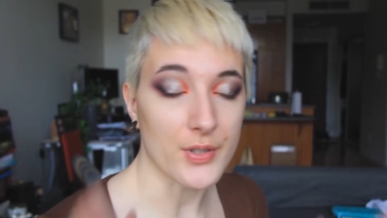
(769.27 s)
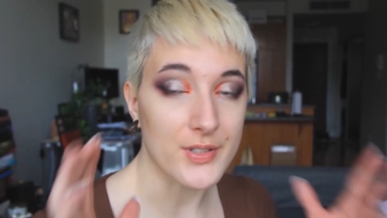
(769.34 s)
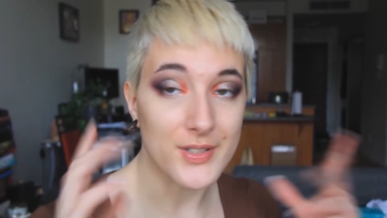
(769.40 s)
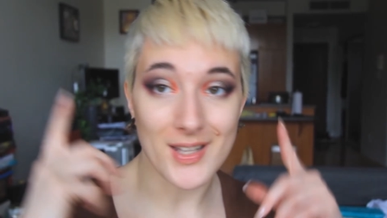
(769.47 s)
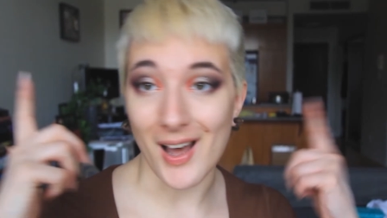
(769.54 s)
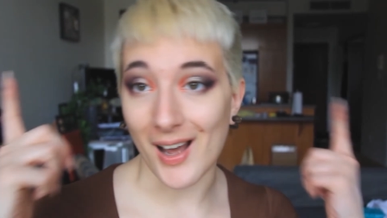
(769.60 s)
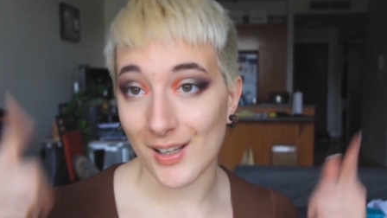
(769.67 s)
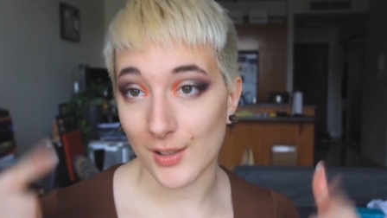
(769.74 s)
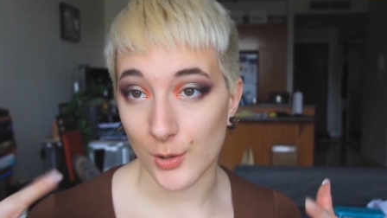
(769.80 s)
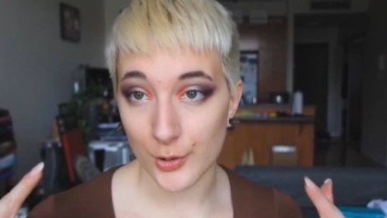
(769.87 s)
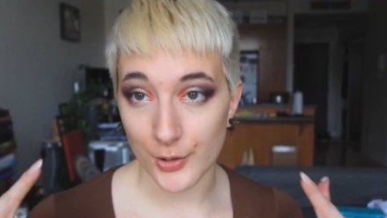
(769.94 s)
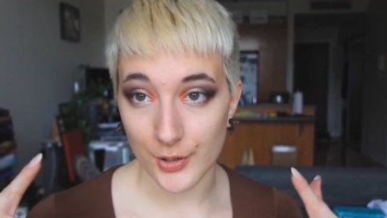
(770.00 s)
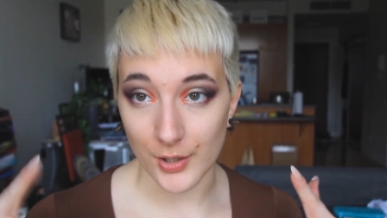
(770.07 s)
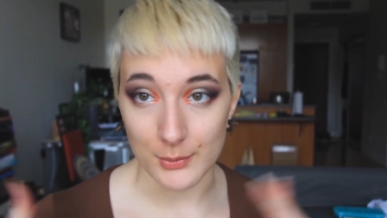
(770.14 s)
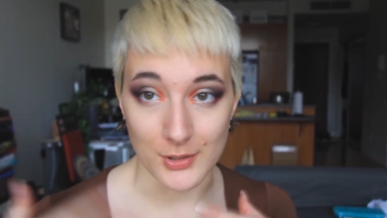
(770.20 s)
That's the eye
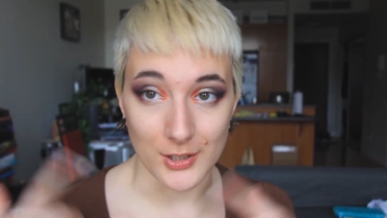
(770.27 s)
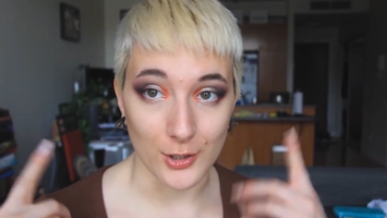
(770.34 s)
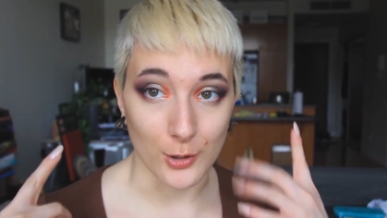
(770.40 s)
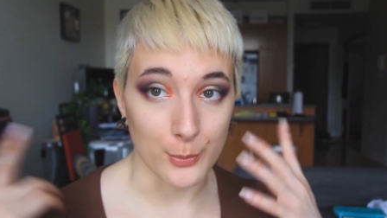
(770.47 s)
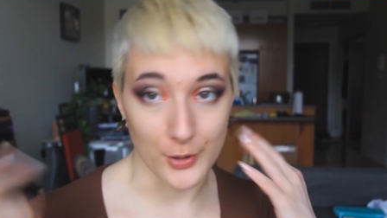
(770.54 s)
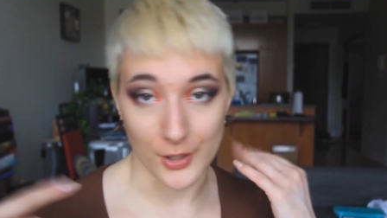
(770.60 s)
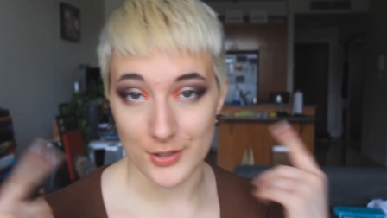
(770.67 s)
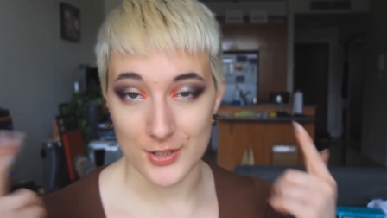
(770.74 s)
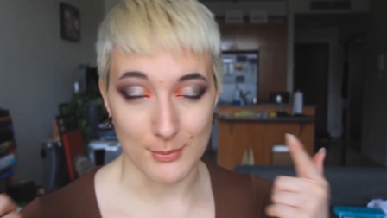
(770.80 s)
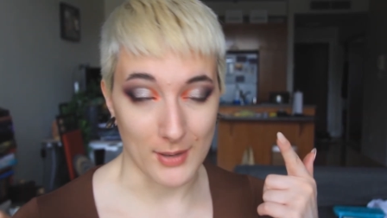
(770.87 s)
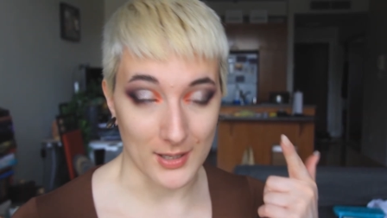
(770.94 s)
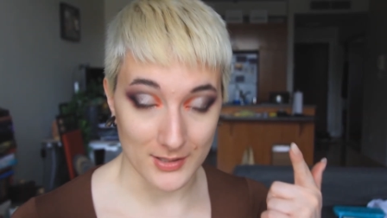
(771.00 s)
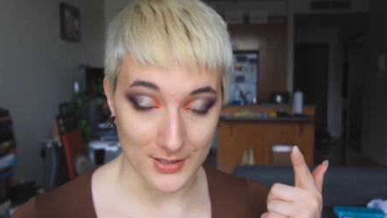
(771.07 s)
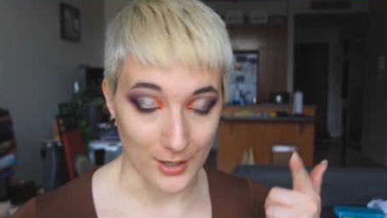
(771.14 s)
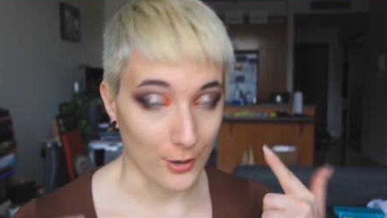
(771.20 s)
look. I'm gonna go put on some
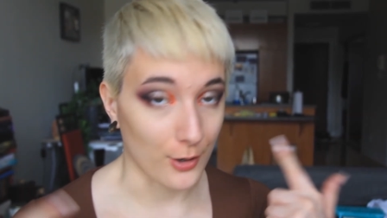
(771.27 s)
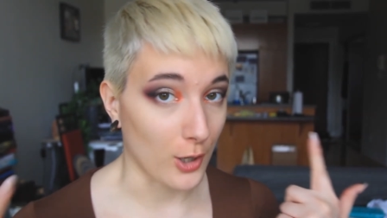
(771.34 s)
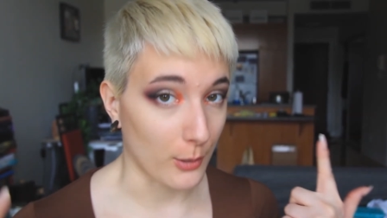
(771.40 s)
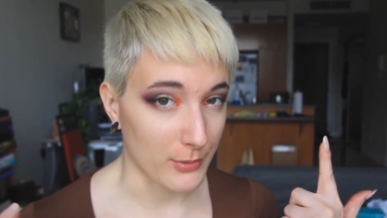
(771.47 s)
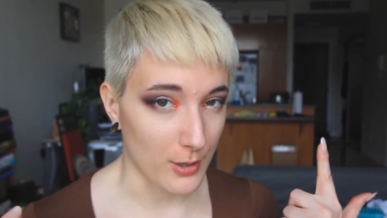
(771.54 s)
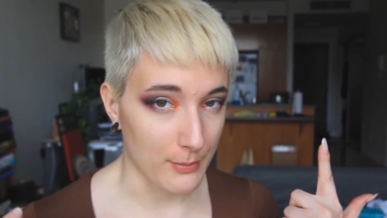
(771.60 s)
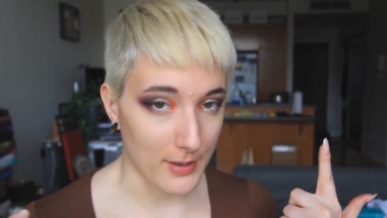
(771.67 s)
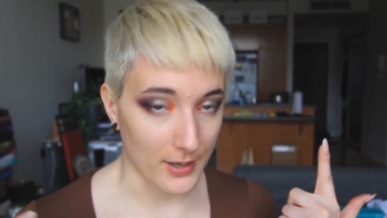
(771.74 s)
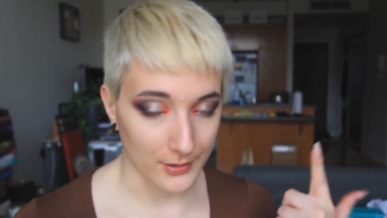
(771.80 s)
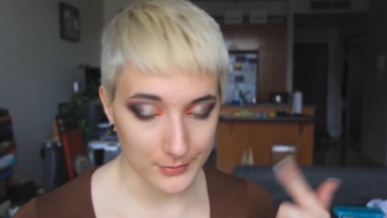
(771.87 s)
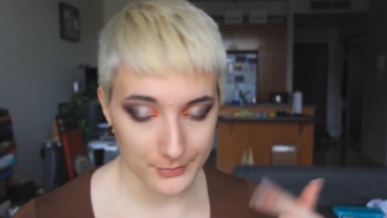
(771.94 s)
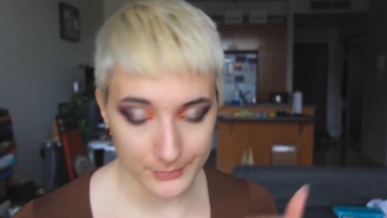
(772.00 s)
mascara and I'll be right back.